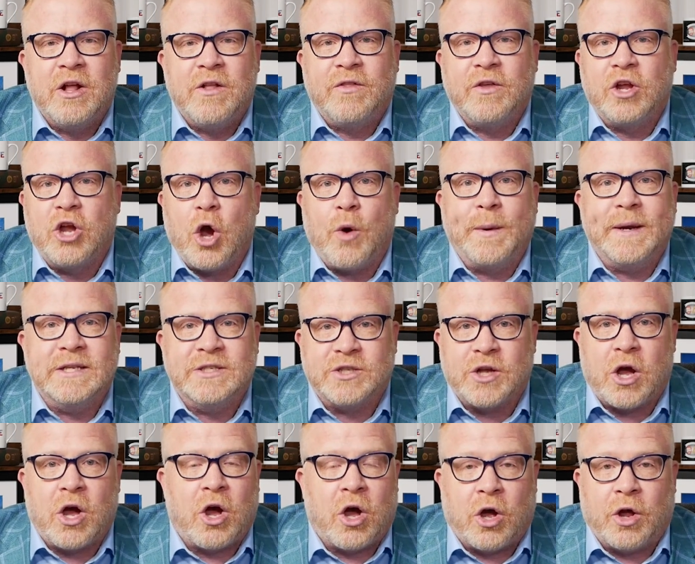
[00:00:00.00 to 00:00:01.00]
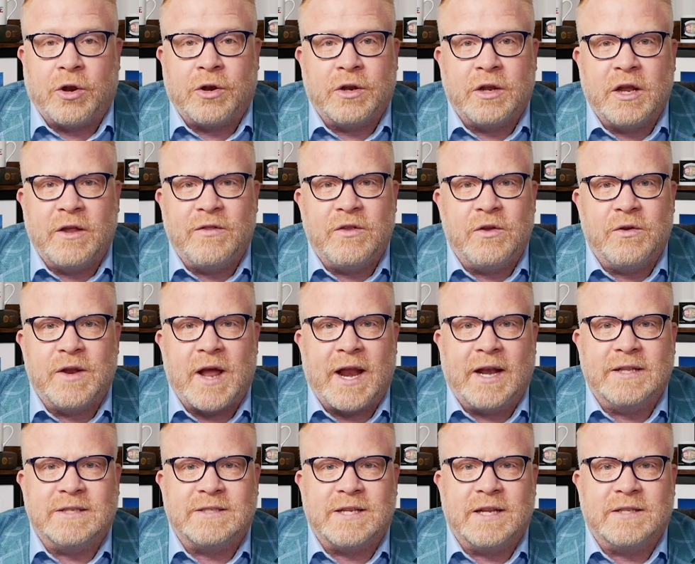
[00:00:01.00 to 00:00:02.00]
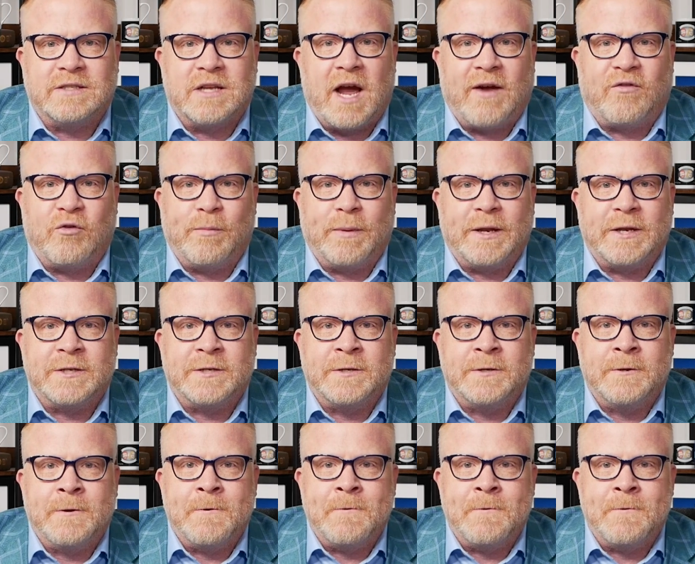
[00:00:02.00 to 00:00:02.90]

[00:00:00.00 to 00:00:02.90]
the goings-on in the United States government.